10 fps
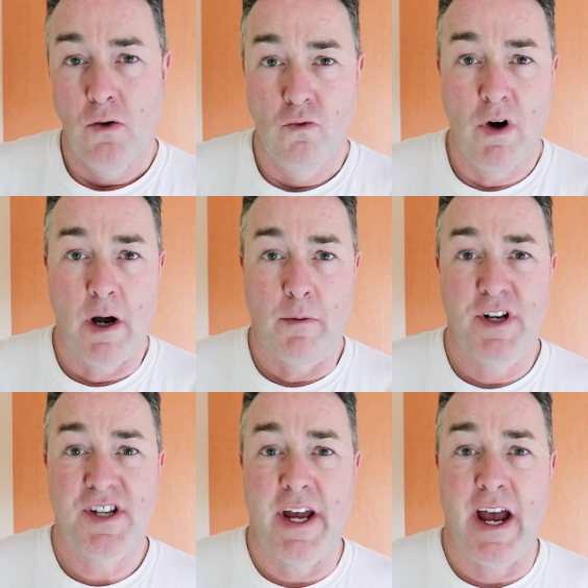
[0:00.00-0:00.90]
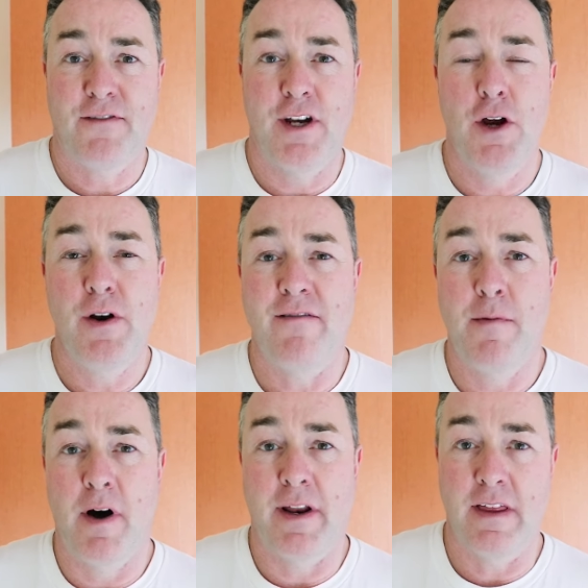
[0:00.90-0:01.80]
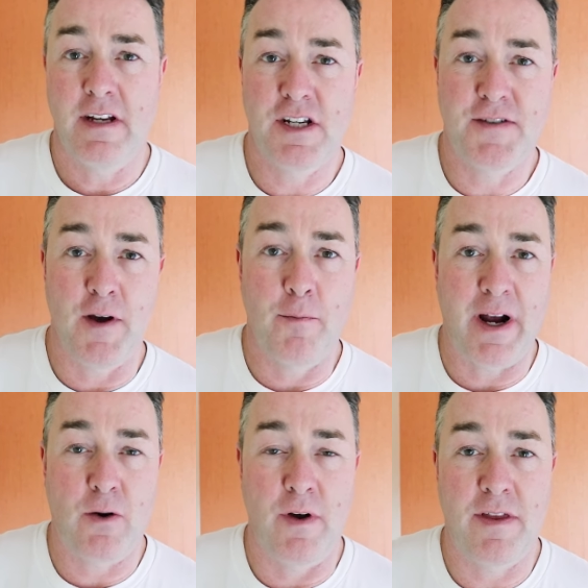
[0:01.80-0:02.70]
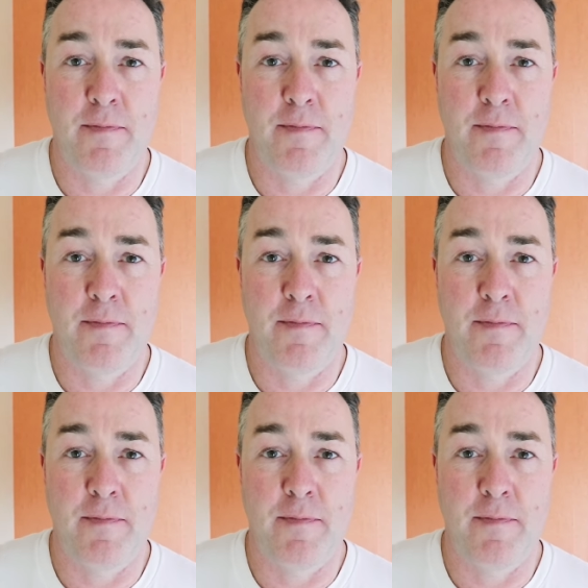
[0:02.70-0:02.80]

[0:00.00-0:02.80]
Right, I'm going to say afternoon, everybody. This is Phil Beckwith,